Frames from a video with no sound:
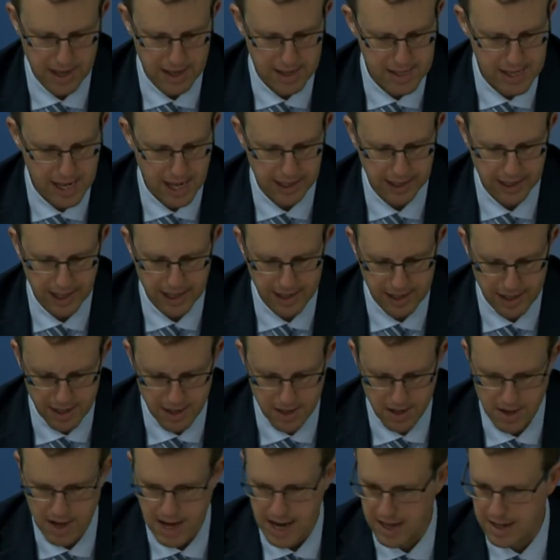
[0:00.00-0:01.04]
Thailand, and the
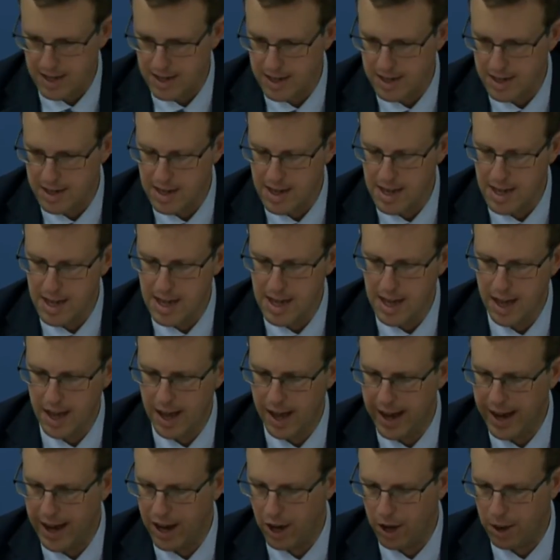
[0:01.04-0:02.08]
United uh,
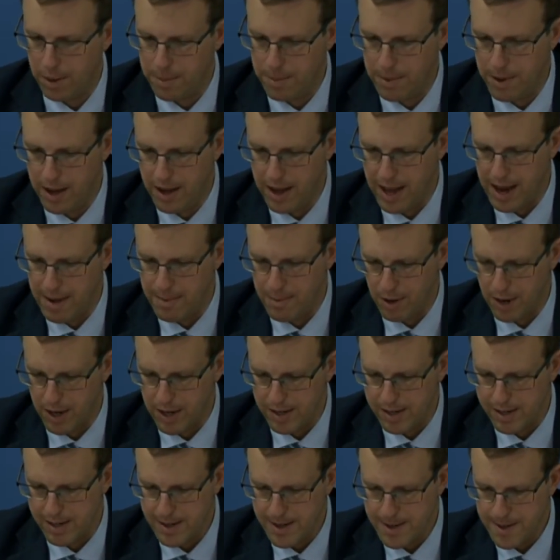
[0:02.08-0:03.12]
Arab uh,
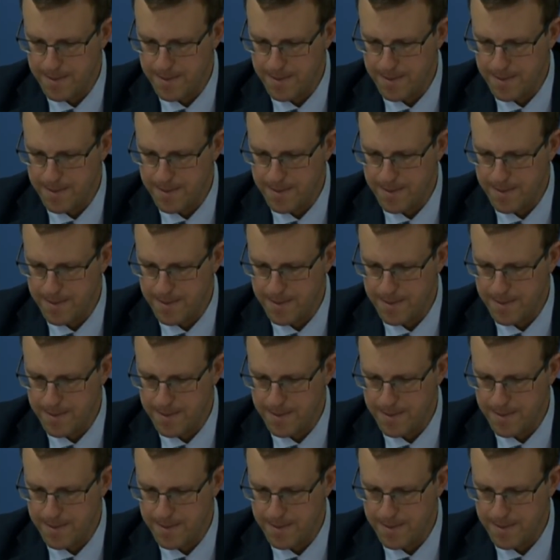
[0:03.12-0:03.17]
Emirates.